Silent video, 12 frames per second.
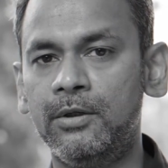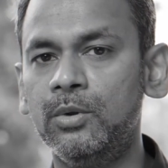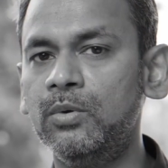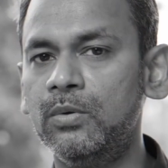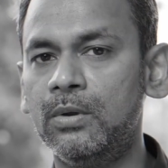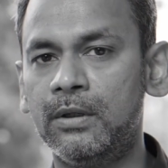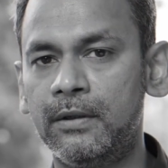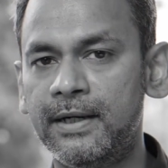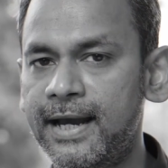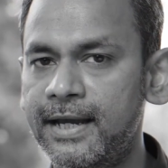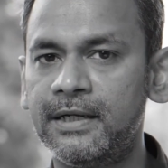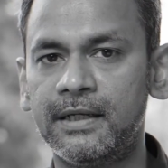do
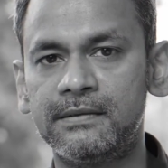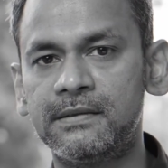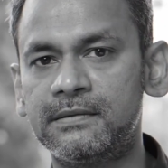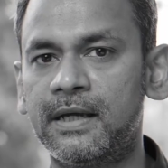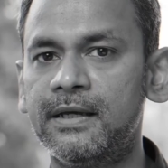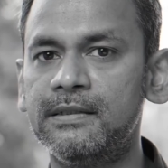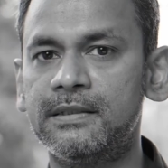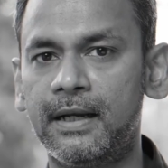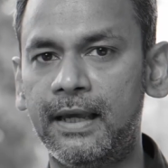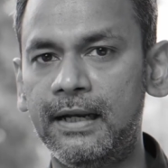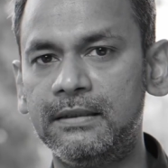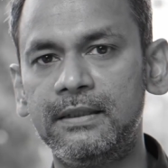diet, exercise and
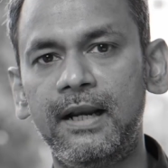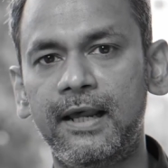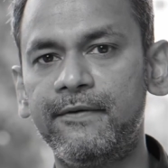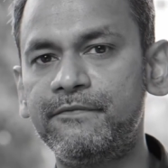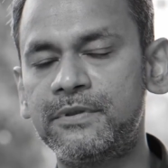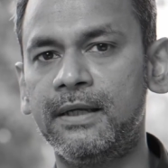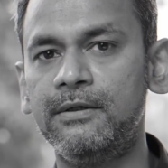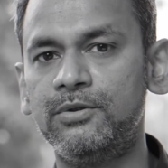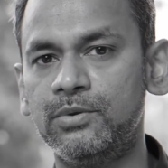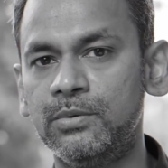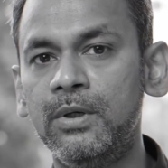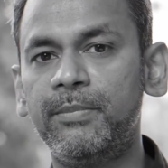a healthy lifestyle
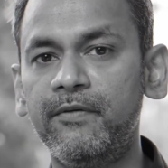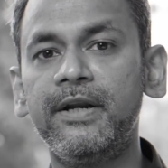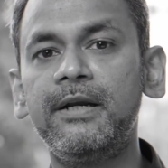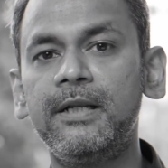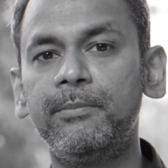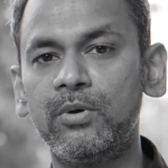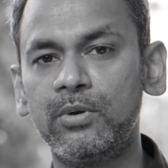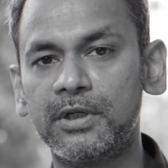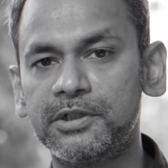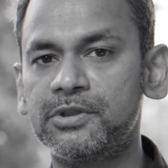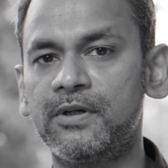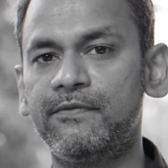to prevent the
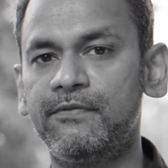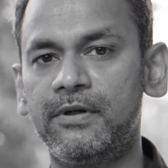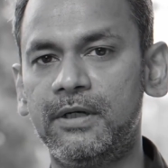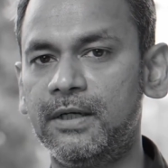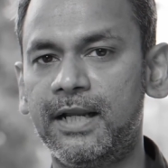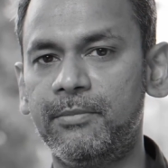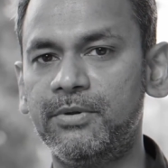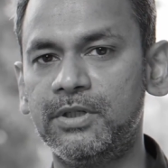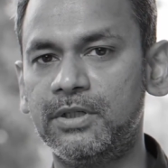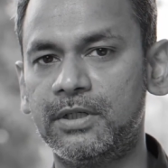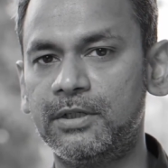progression of diabetic